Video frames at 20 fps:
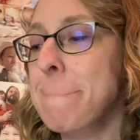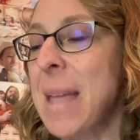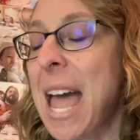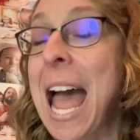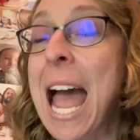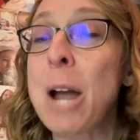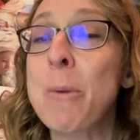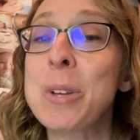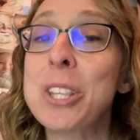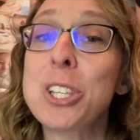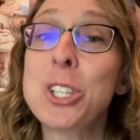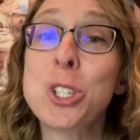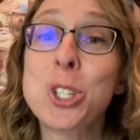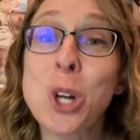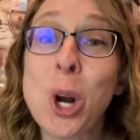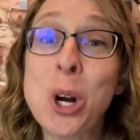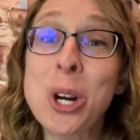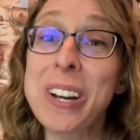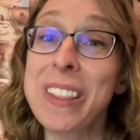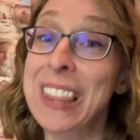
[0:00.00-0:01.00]
I would
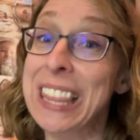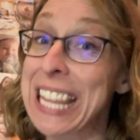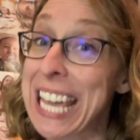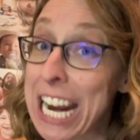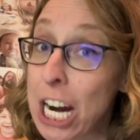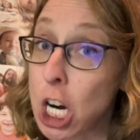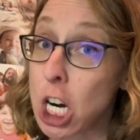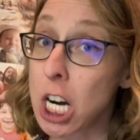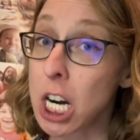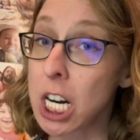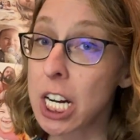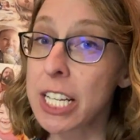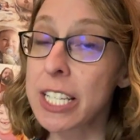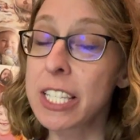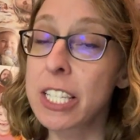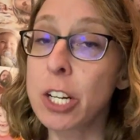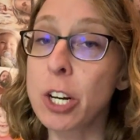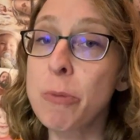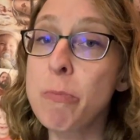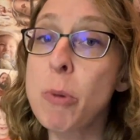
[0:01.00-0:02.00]
start there because
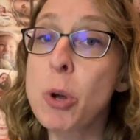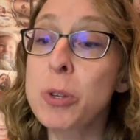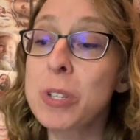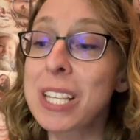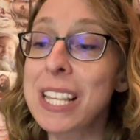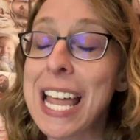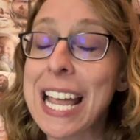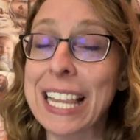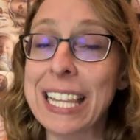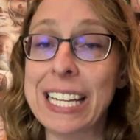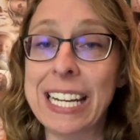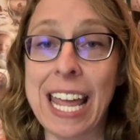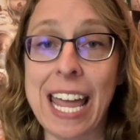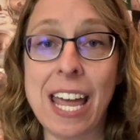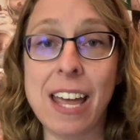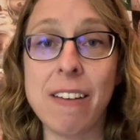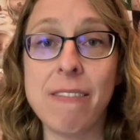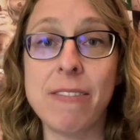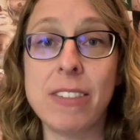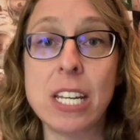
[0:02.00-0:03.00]
they're most likely to
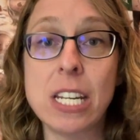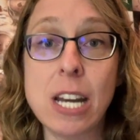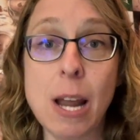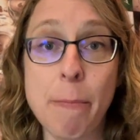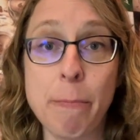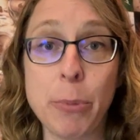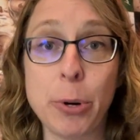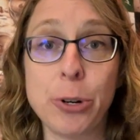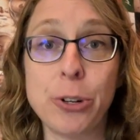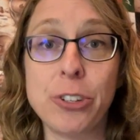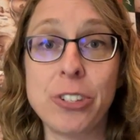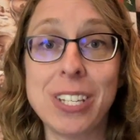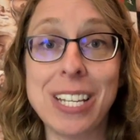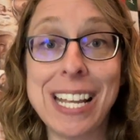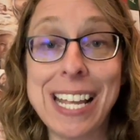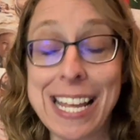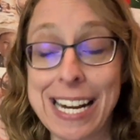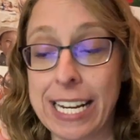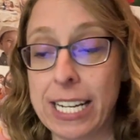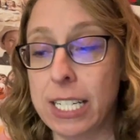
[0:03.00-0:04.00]
have the numbers
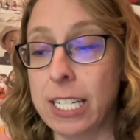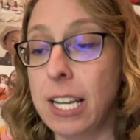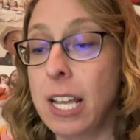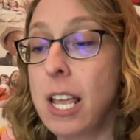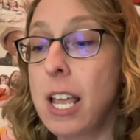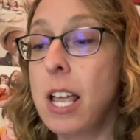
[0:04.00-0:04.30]
in it.